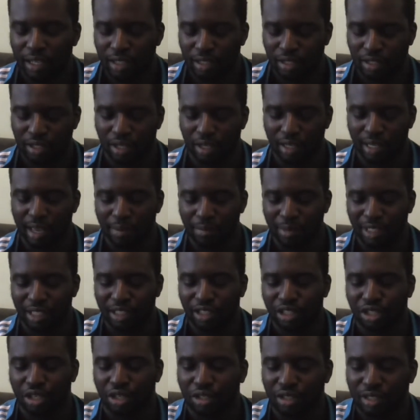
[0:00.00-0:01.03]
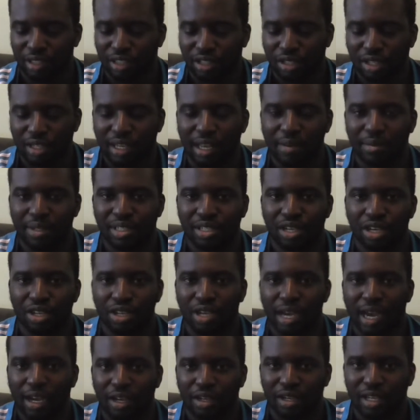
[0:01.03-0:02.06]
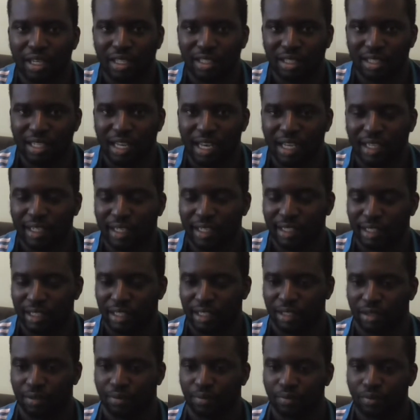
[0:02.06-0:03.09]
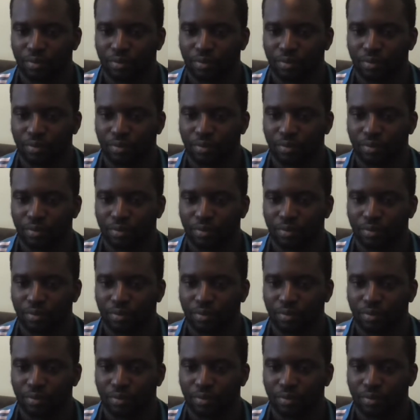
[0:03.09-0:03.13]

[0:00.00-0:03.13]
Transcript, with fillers: So let me show, so let me tell you how you can start this.